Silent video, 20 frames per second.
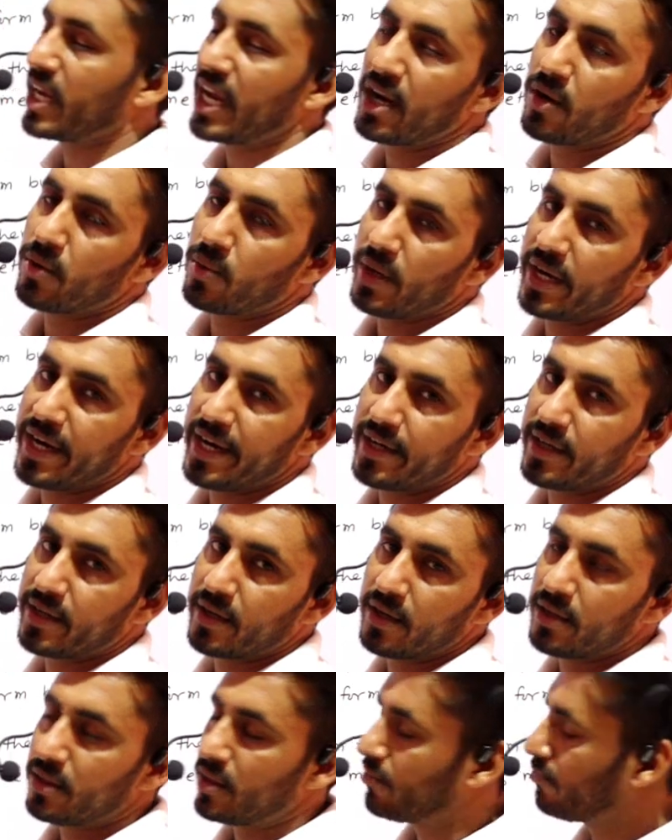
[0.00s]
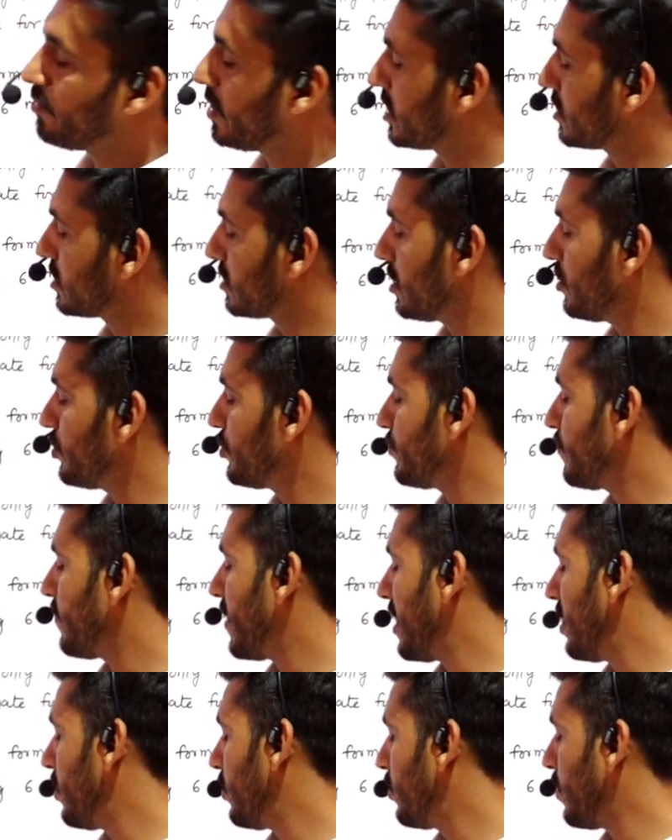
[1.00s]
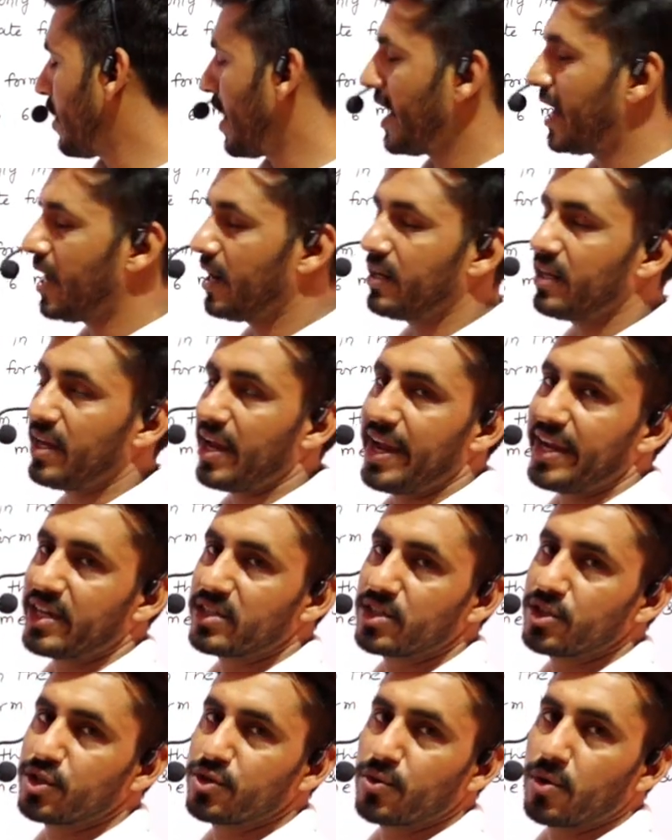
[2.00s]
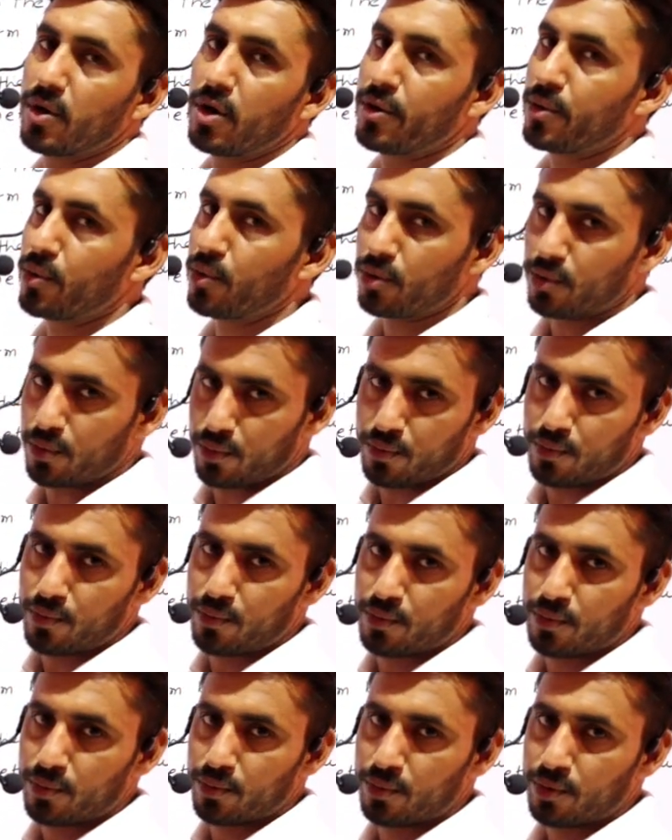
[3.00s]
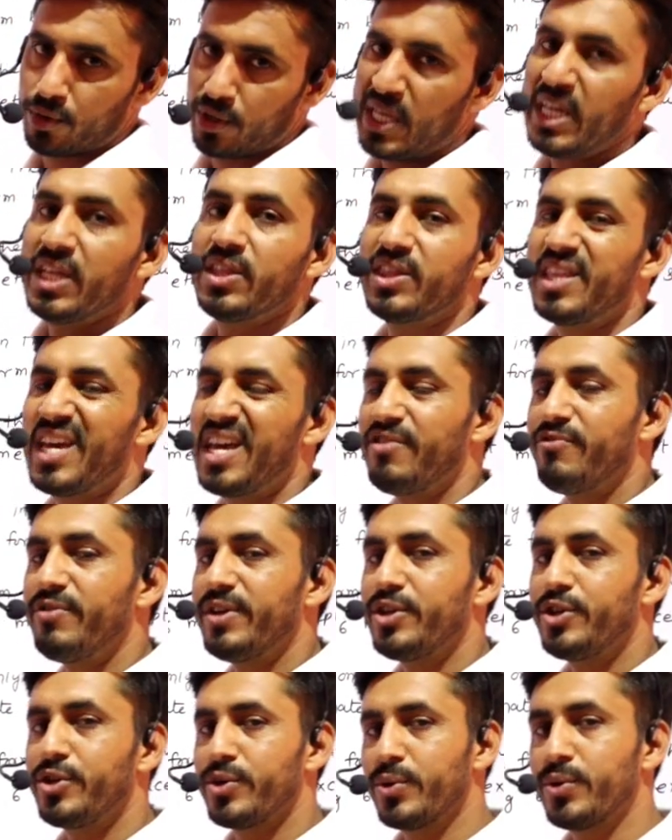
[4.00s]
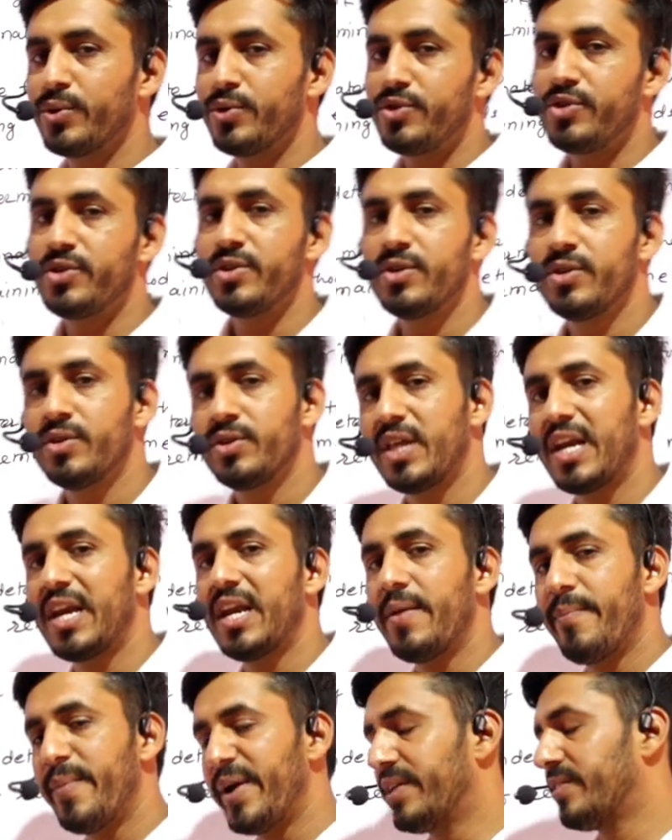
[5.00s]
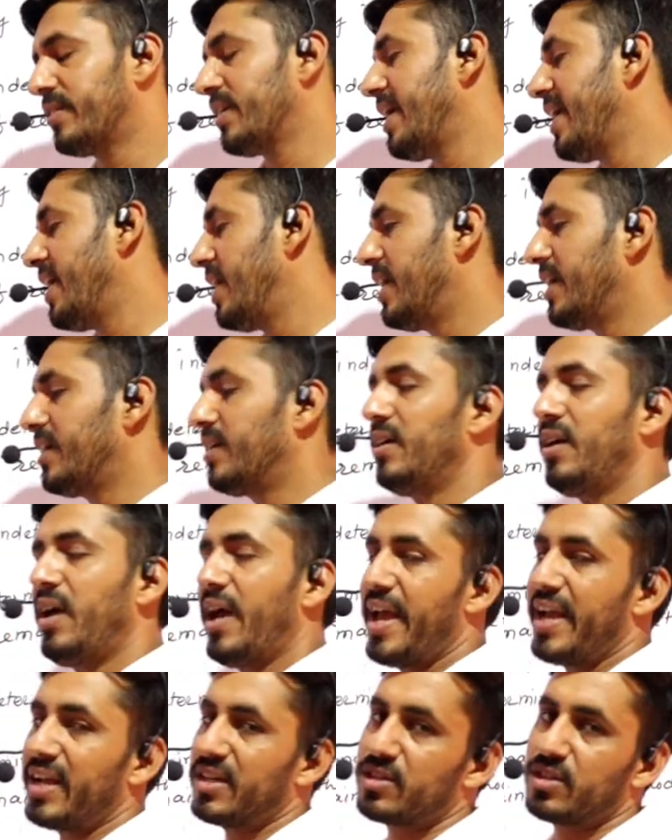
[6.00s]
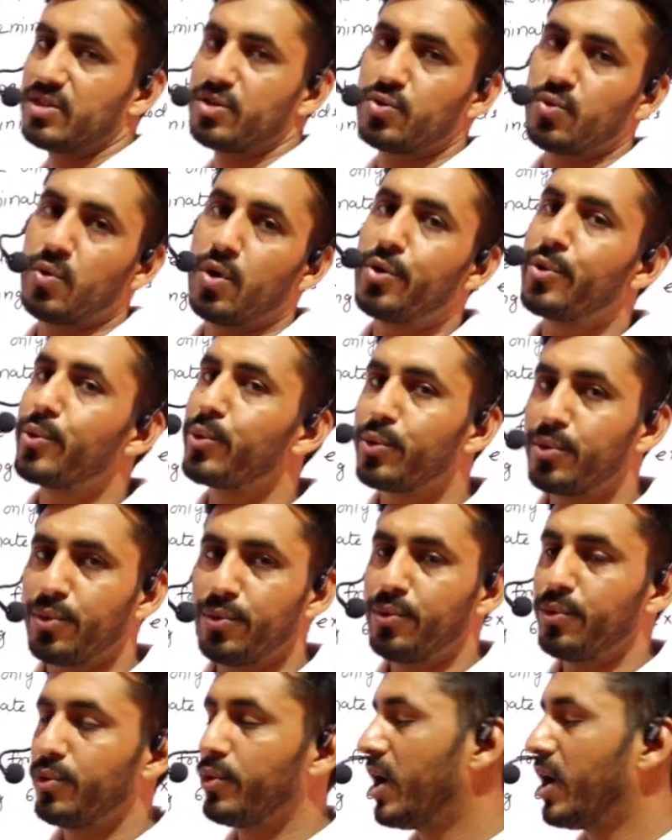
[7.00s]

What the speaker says: calculate the function's value at x is equal to 2. Then we use the limit at x is equal to 2.